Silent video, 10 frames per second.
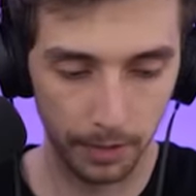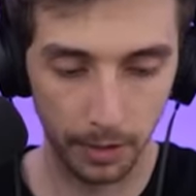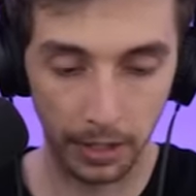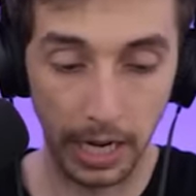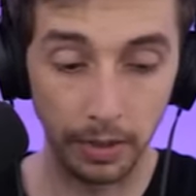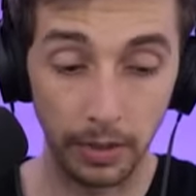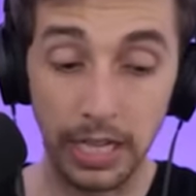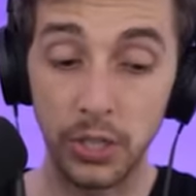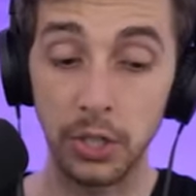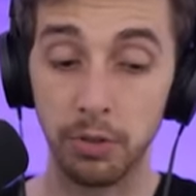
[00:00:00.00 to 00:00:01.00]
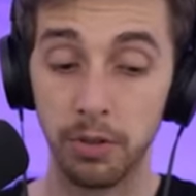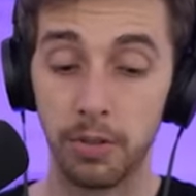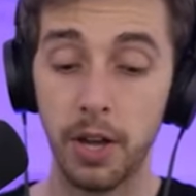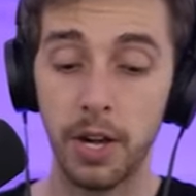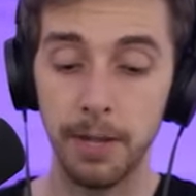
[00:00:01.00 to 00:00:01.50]
Okay, there's
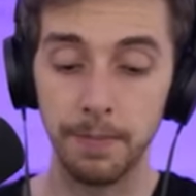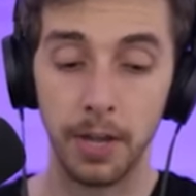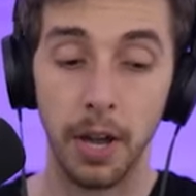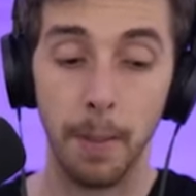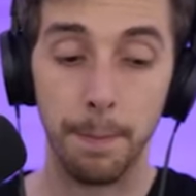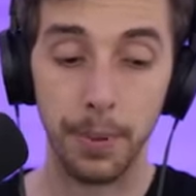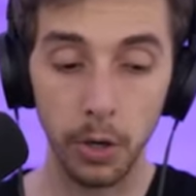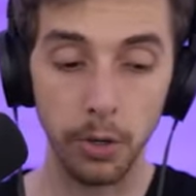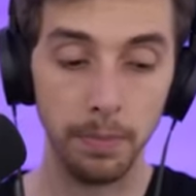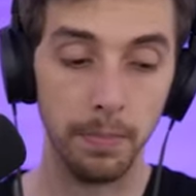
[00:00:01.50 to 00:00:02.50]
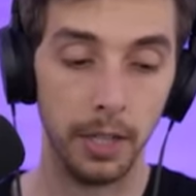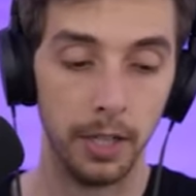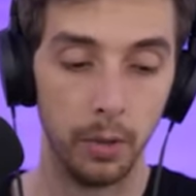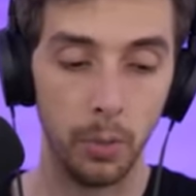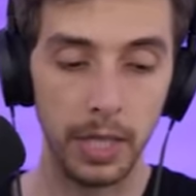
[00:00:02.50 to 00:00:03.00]
630. Boom.
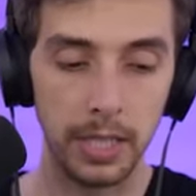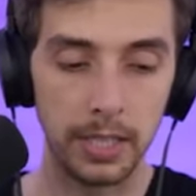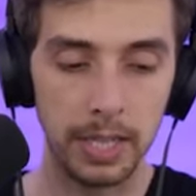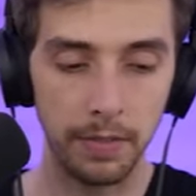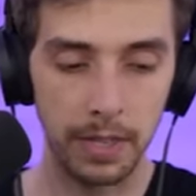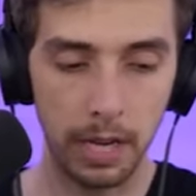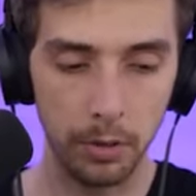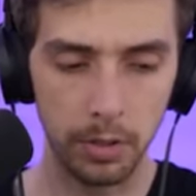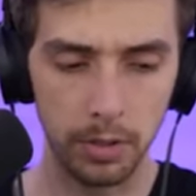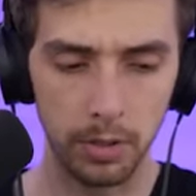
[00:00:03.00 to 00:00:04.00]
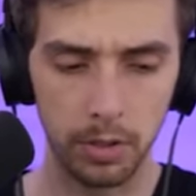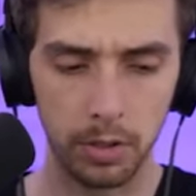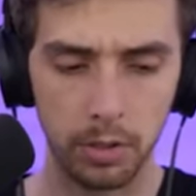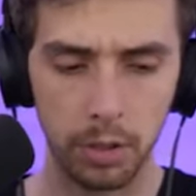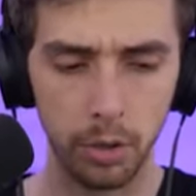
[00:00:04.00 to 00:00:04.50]
We need
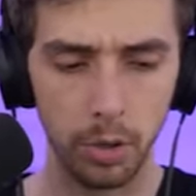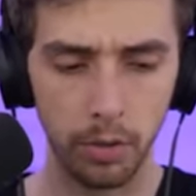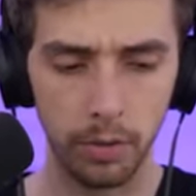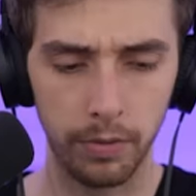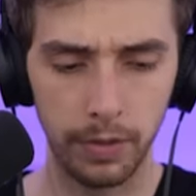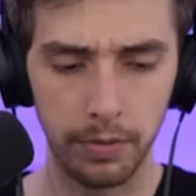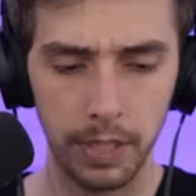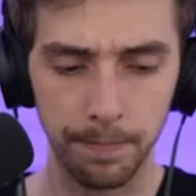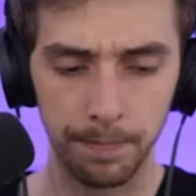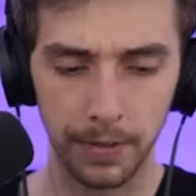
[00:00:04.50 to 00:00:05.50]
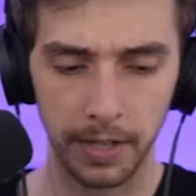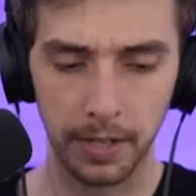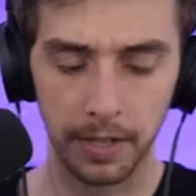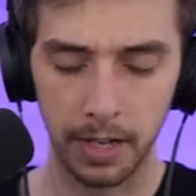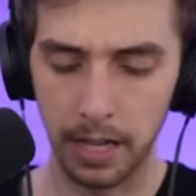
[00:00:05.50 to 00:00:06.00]
7,250.
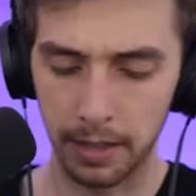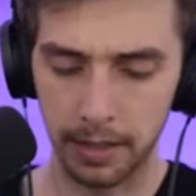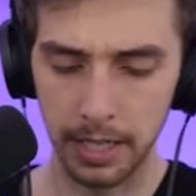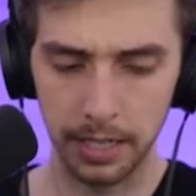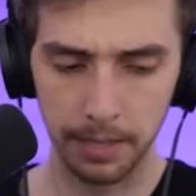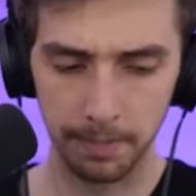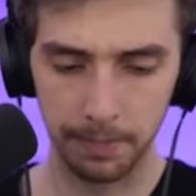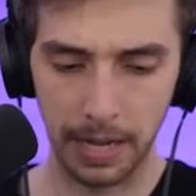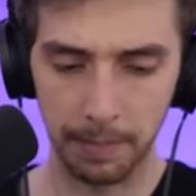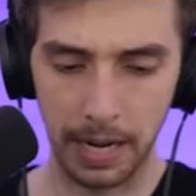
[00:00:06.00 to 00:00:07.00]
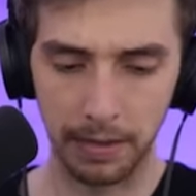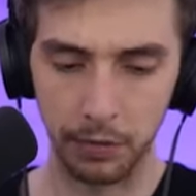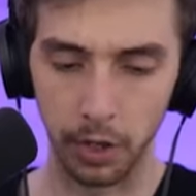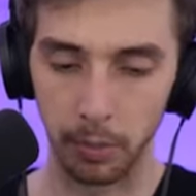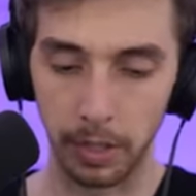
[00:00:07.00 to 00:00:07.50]
I think that might have
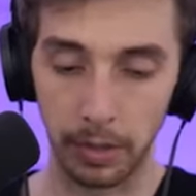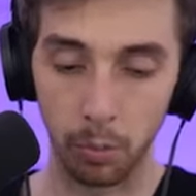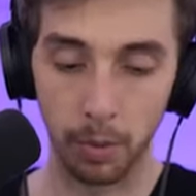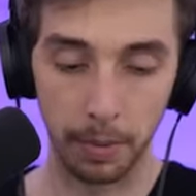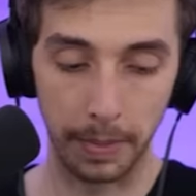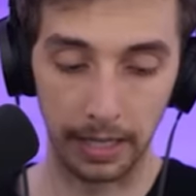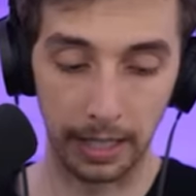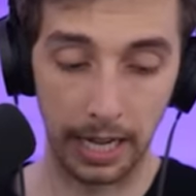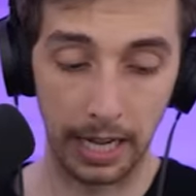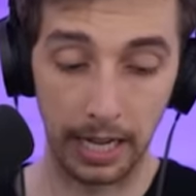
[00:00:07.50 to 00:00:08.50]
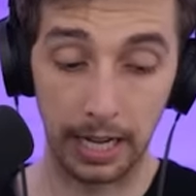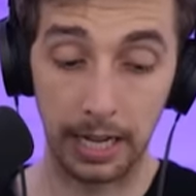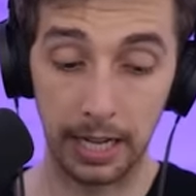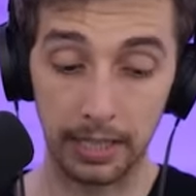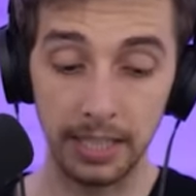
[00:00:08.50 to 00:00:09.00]
done it. We need one more battle.
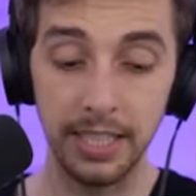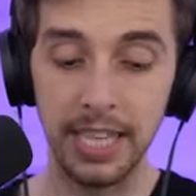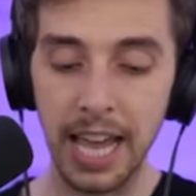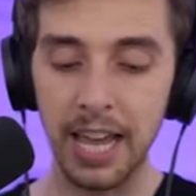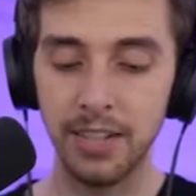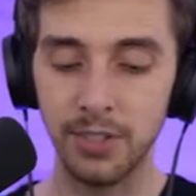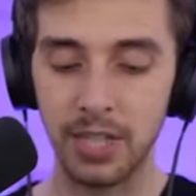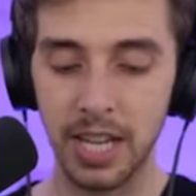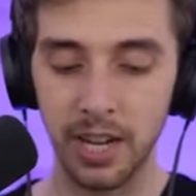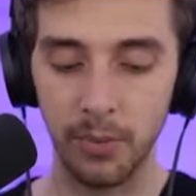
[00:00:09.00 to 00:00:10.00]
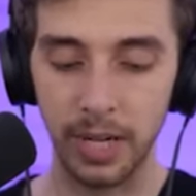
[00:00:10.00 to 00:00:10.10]
And yes, there